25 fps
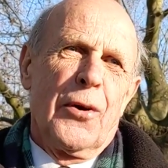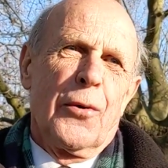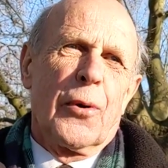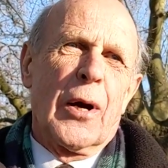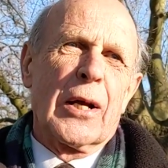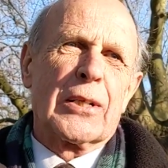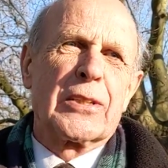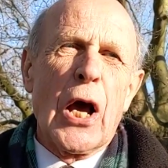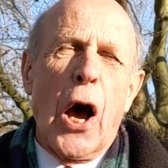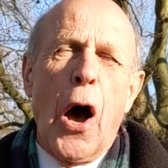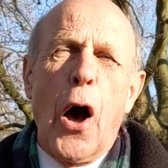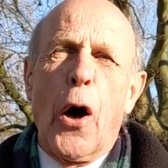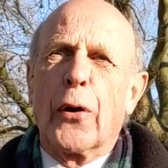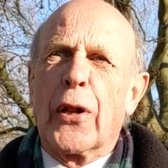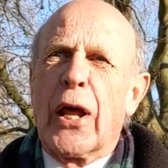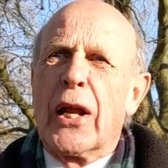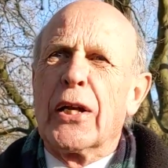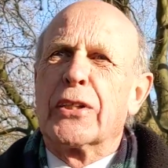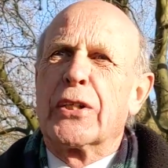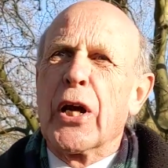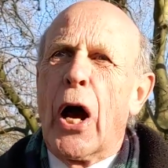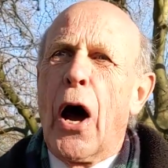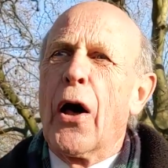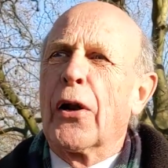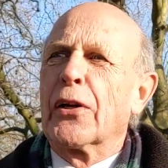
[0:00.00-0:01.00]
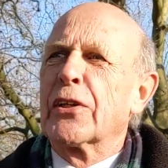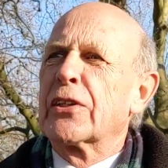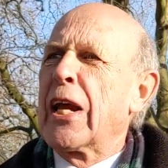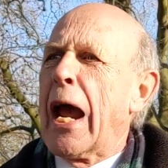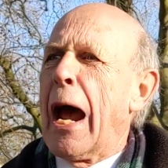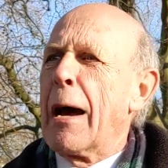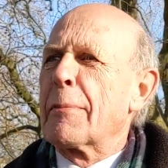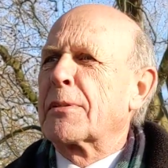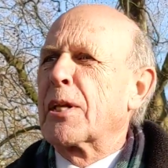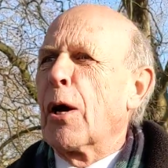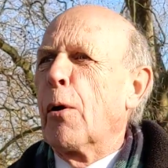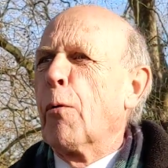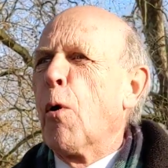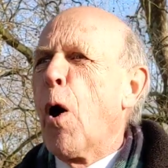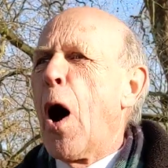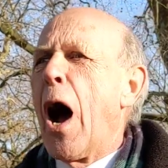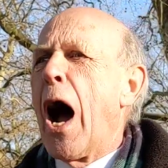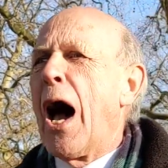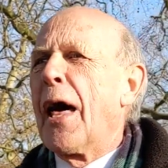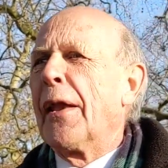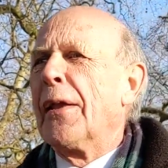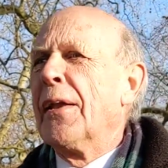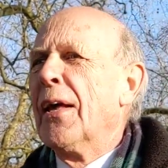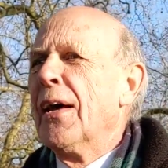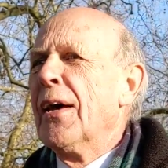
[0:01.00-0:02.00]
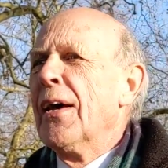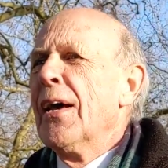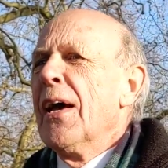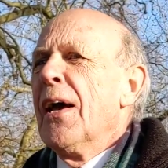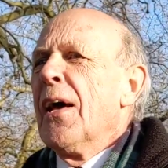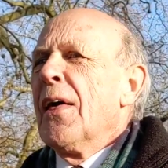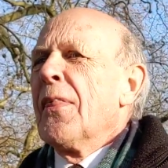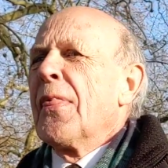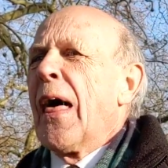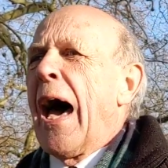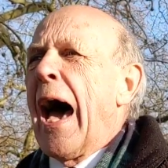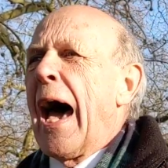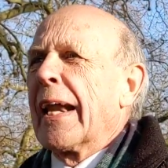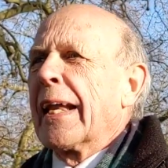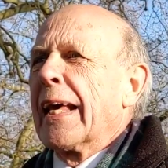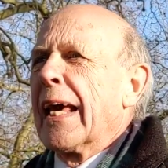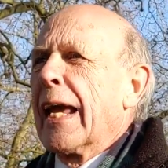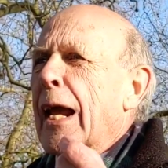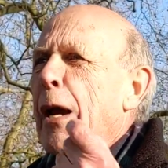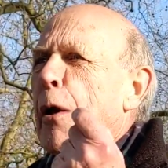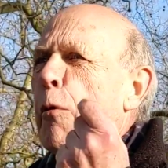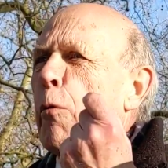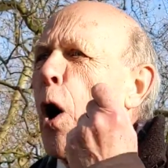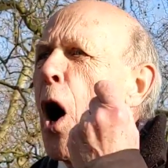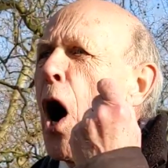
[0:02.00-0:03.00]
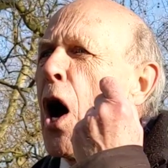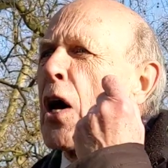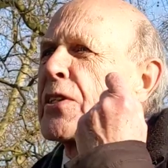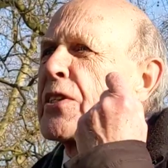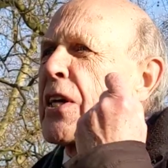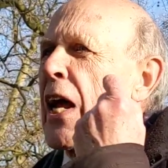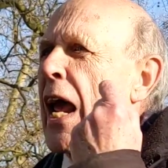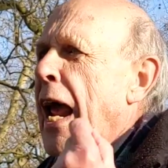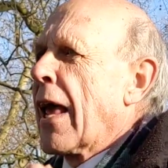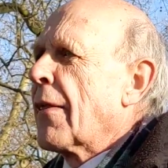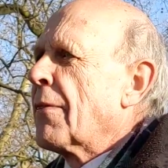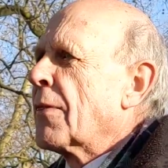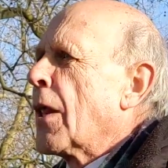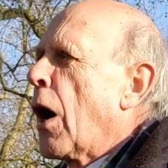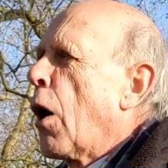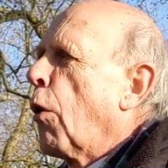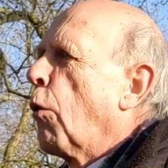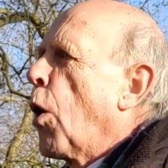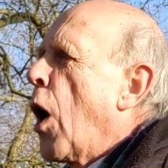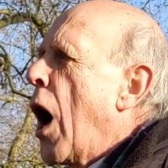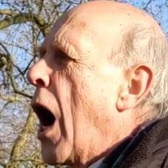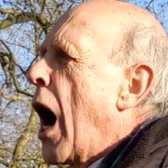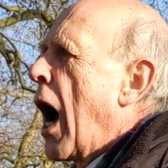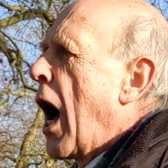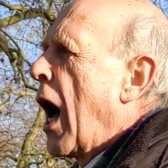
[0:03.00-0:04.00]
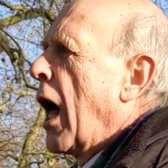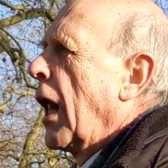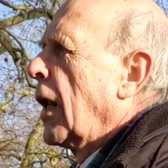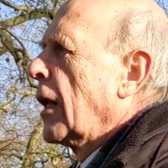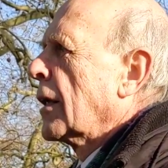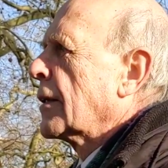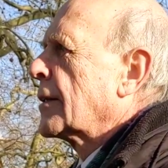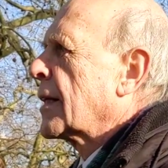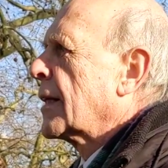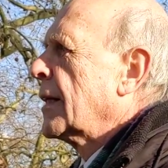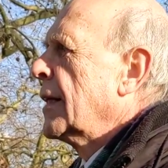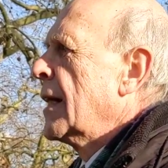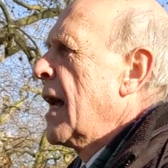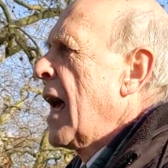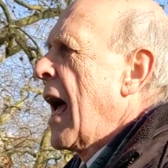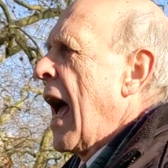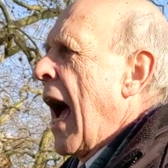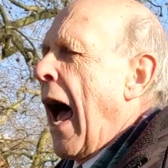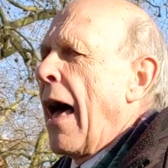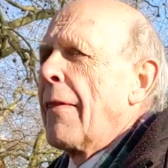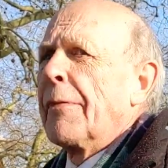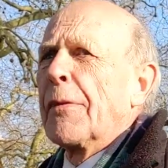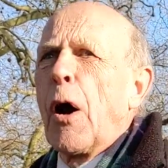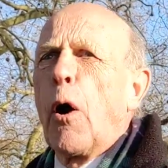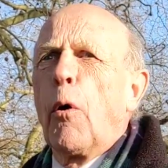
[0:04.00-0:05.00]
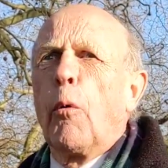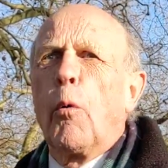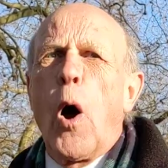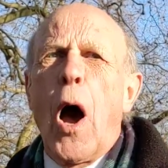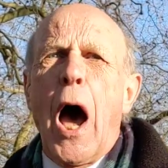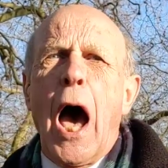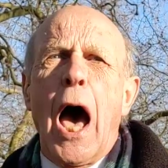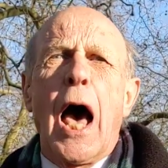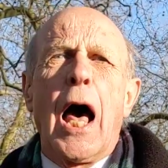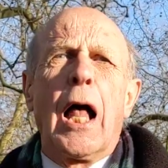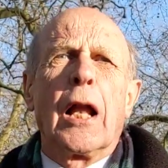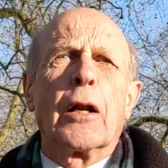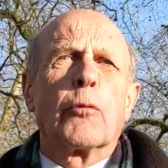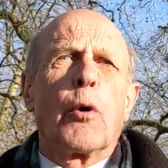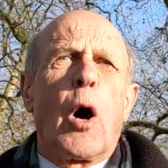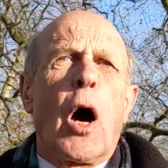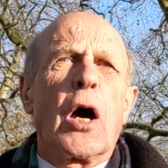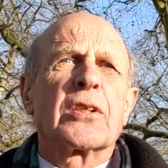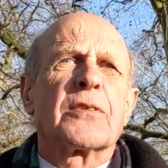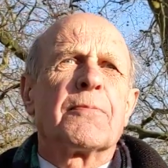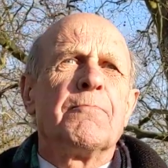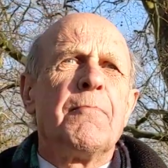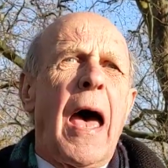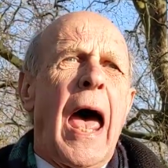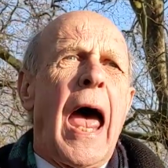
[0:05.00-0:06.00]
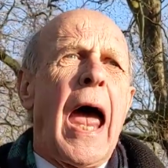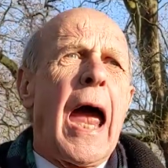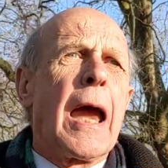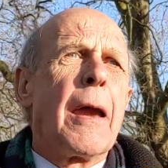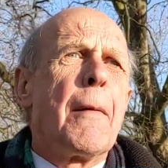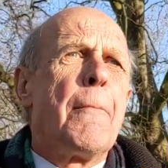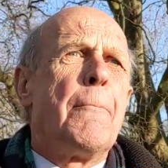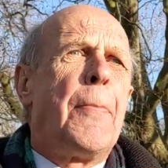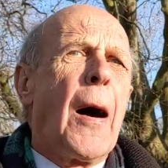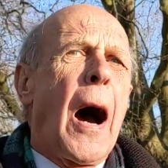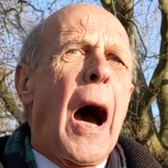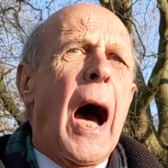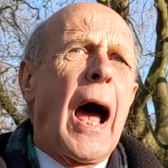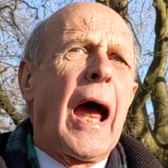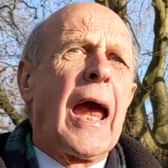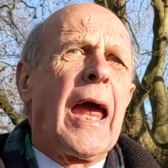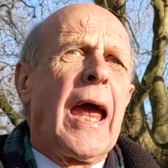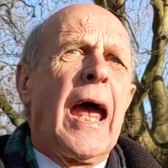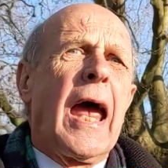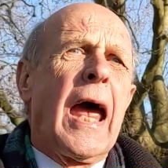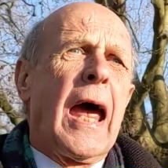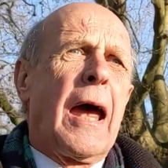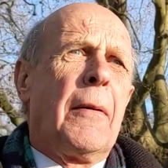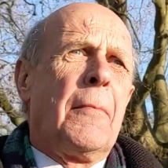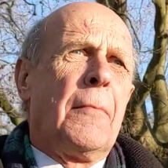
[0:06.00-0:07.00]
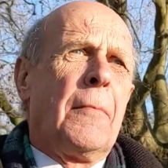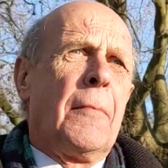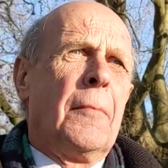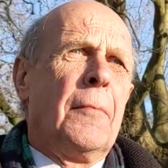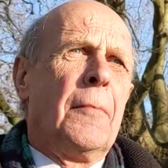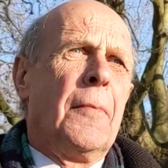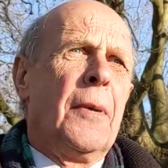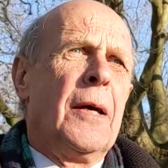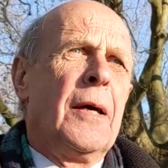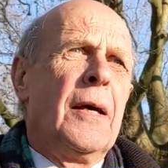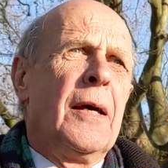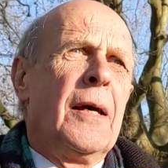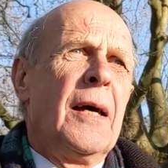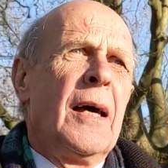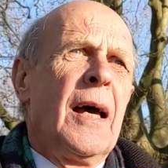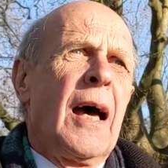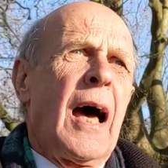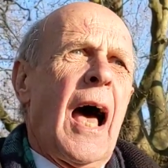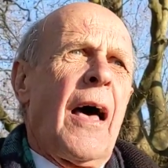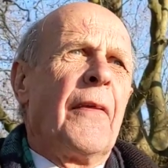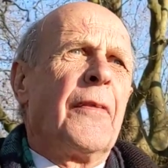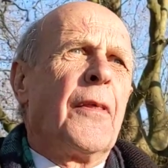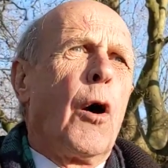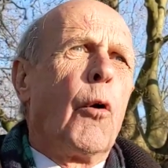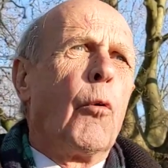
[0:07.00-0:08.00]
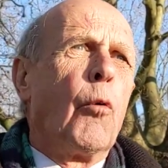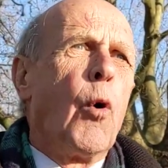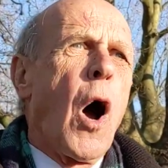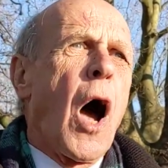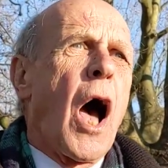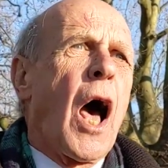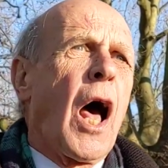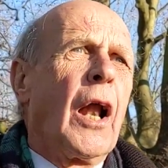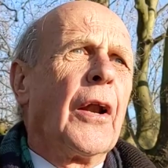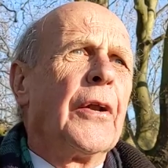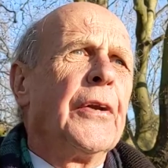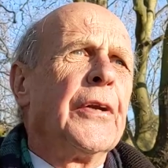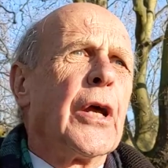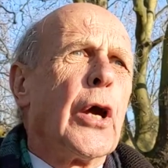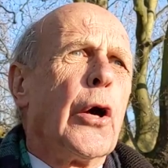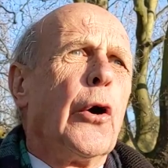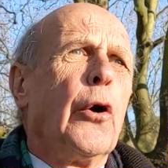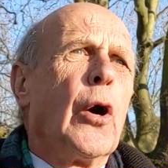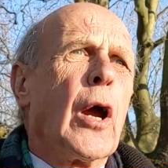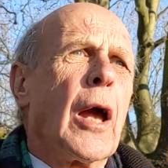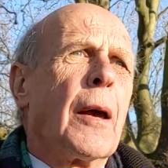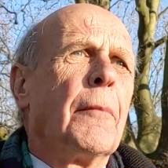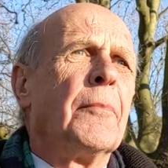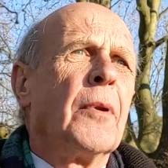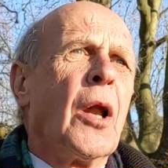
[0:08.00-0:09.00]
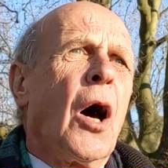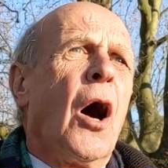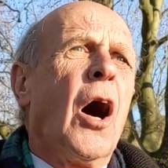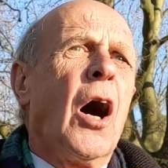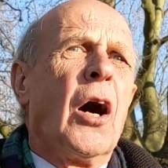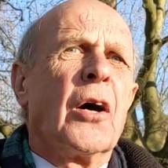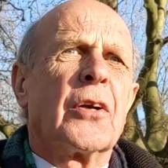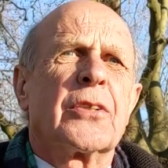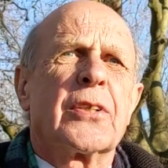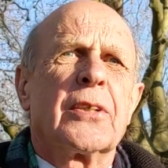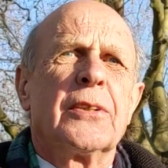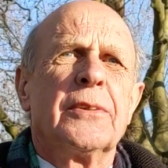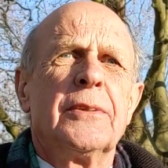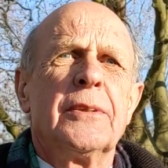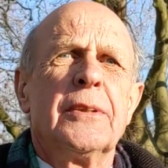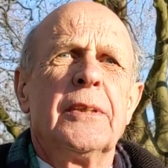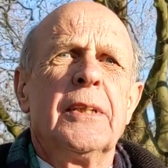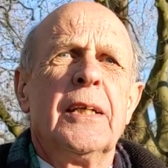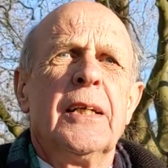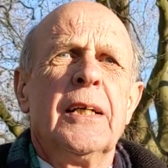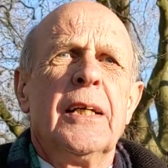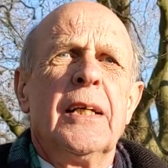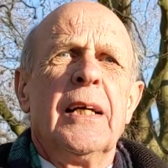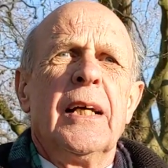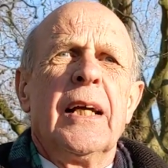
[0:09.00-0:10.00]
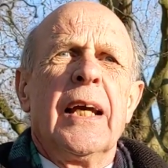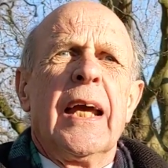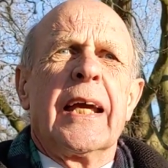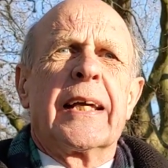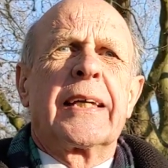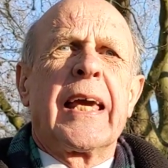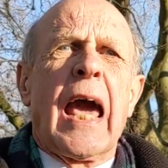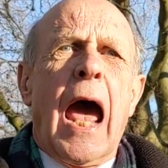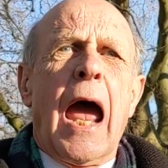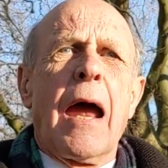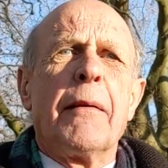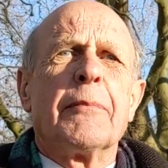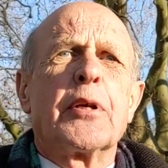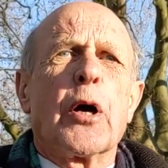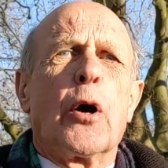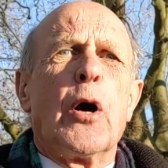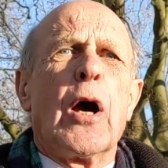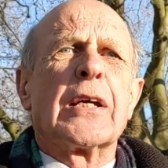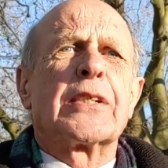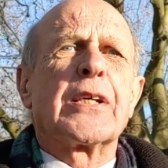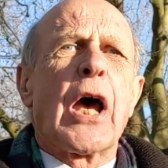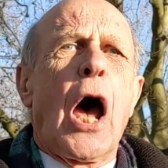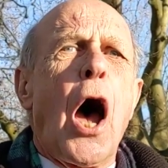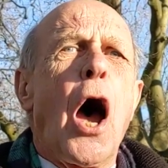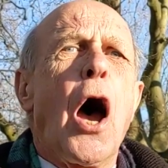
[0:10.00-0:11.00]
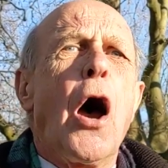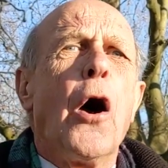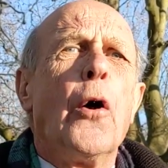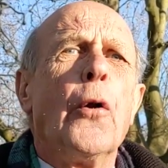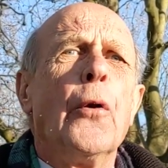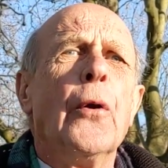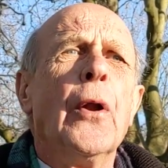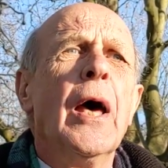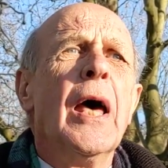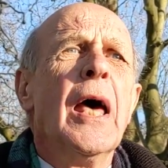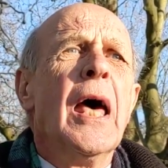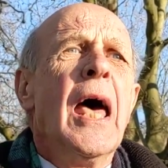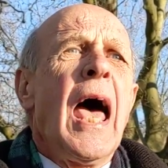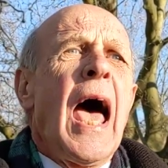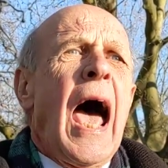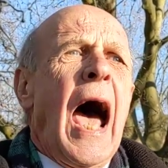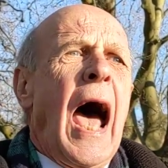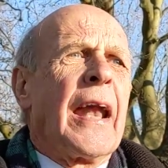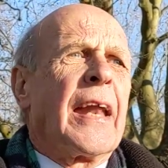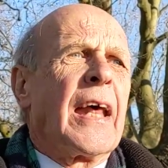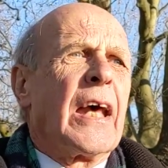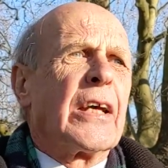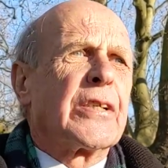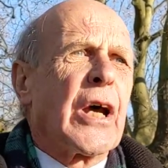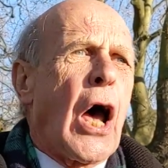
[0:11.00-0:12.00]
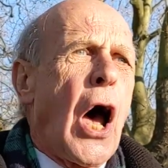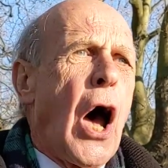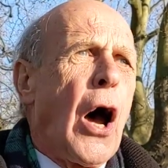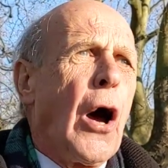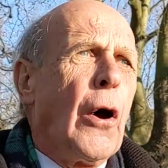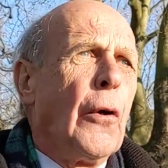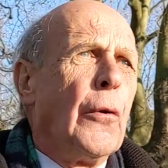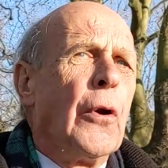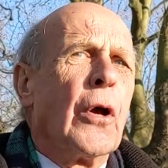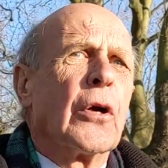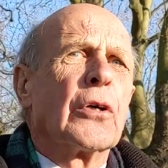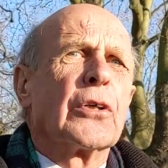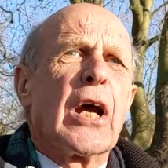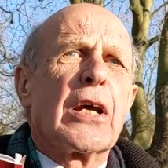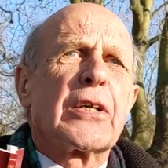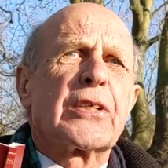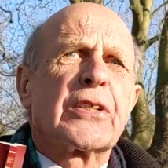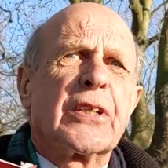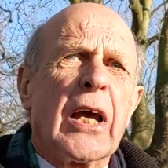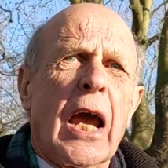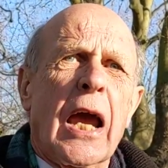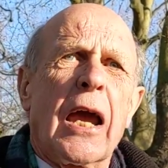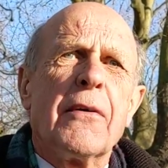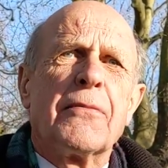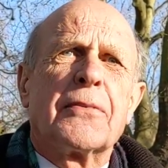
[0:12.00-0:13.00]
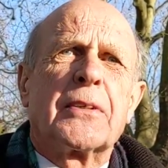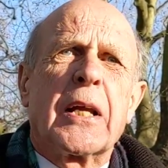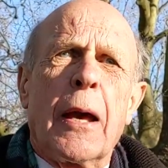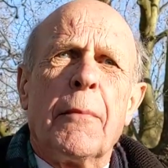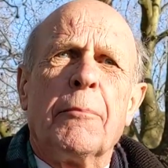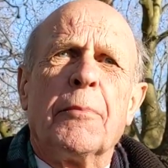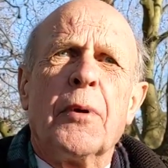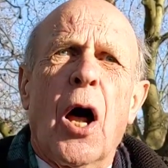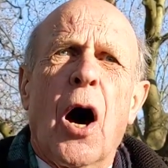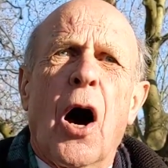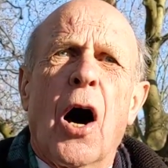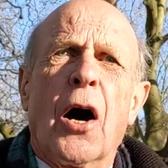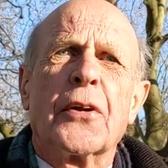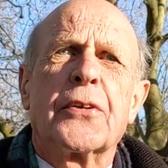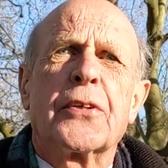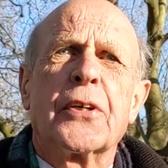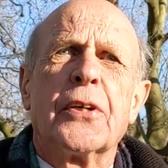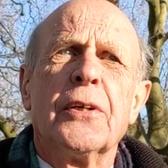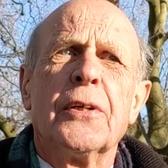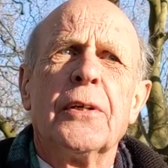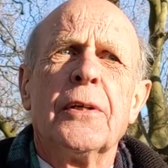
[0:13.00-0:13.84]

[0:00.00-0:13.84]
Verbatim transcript: We're told in John chapter 1 that he was in the world and the world was made by him and the world knew him not. He came to his own, and his own received him not.